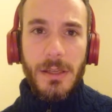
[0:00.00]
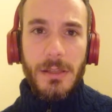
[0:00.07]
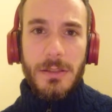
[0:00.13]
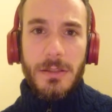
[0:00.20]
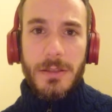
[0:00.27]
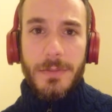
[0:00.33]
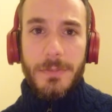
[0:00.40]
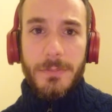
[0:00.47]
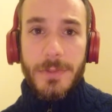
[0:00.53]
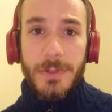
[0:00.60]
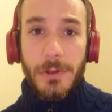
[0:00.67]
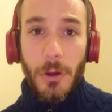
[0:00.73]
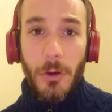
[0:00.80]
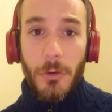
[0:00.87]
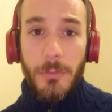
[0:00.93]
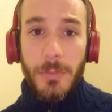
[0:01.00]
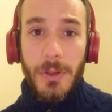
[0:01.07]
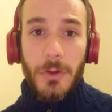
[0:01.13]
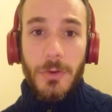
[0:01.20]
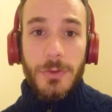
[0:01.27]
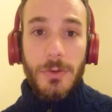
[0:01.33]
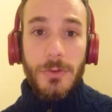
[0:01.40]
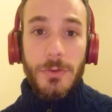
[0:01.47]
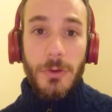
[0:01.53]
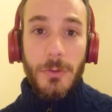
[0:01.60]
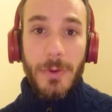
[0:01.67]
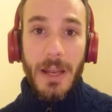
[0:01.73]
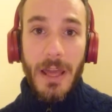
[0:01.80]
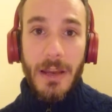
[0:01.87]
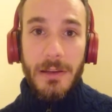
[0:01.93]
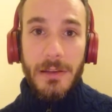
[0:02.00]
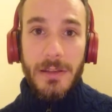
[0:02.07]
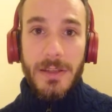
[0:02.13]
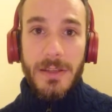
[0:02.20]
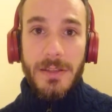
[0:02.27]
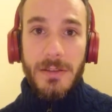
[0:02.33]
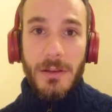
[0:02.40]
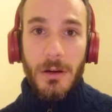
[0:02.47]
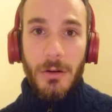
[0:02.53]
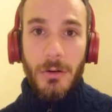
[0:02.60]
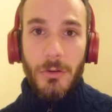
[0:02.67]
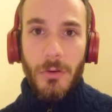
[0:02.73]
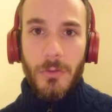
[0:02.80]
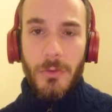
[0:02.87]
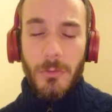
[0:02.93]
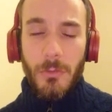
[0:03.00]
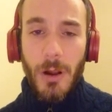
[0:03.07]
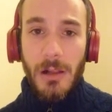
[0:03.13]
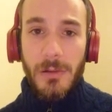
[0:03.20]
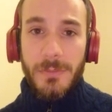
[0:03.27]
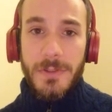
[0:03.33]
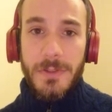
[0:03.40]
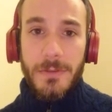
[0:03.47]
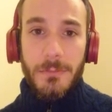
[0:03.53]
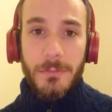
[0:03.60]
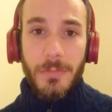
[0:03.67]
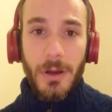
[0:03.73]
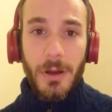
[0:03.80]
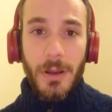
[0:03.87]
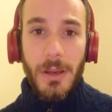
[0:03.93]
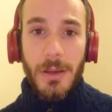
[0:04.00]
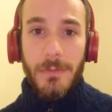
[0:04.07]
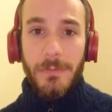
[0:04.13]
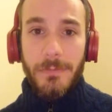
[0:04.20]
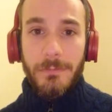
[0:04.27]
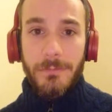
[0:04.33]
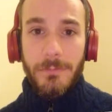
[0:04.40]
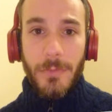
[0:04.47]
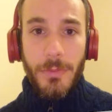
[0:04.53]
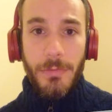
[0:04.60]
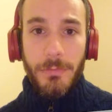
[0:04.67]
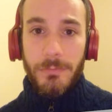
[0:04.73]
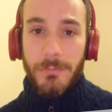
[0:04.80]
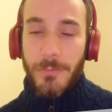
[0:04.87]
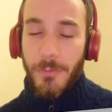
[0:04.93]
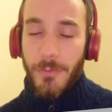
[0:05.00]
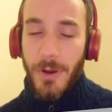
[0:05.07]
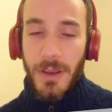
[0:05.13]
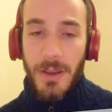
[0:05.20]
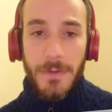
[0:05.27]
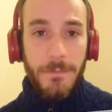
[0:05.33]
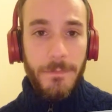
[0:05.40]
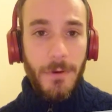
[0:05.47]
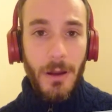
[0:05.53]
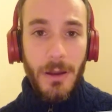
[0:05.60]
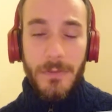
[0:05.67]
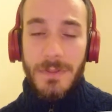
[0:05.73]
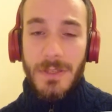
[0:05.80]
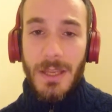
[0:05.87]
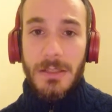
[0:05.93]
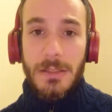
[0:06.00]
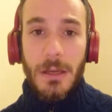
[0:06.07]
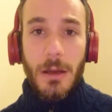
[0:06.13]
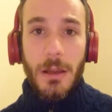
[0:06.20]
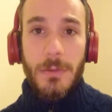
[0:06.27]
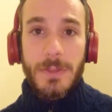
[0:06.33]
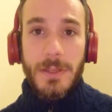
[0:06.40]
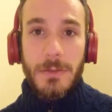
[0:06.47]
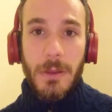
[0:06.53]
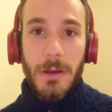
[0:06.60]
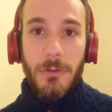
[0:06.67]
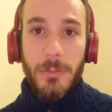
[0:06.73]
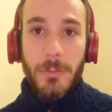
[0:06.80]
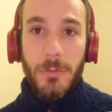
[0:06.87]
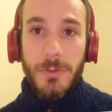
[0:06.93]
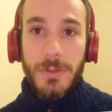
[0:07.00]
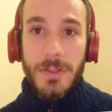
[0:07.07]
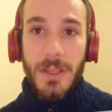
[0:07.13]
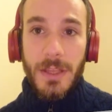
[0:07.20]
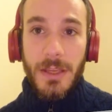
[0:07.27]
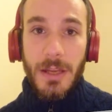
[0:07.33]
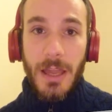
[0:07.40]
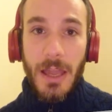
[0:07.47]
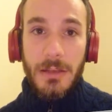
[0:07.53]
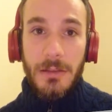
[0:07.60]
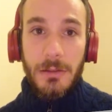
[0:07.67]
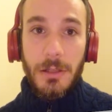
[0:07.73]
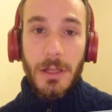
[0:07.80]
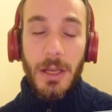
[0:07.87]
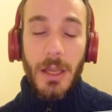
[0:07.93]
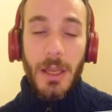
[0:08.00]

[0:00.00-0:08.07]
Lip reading: It's slow because those human analysts are overwhelmed by 3, 5, 10 times as many reports as they can handle.